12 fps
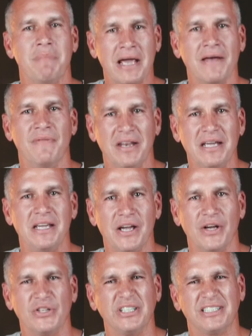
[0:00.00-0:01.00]
of man that he
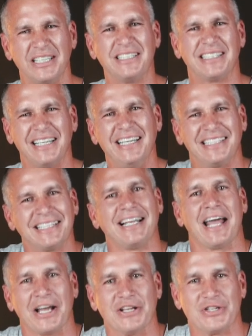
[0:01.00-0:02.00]
is. It's, it's, it's a
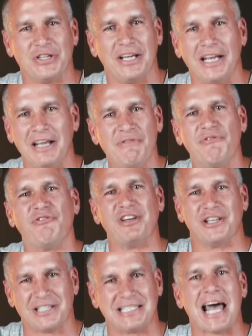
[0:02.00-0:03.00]
legacy, and he
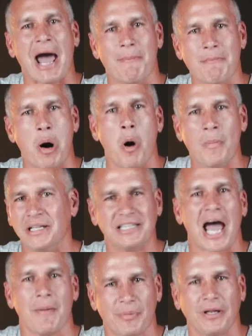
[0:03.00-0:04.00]
fits that
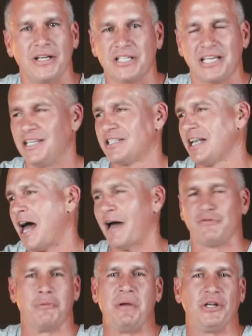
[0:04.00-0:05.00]
moment, that place. Kids'
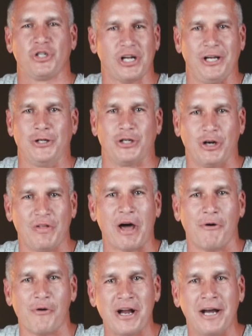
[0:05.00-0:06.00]
lives are being changed into
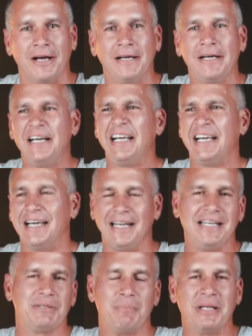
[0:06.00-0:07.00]
that arena,
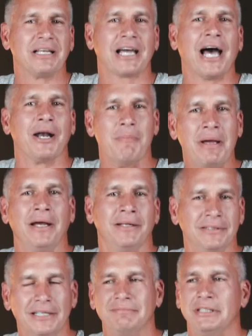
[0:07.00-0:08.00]
and he's been the kind of
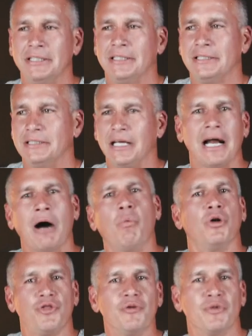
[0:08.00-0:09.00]
man that that I
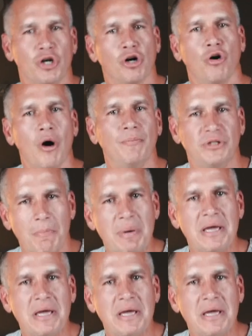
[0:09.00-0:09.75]
want them to grow up to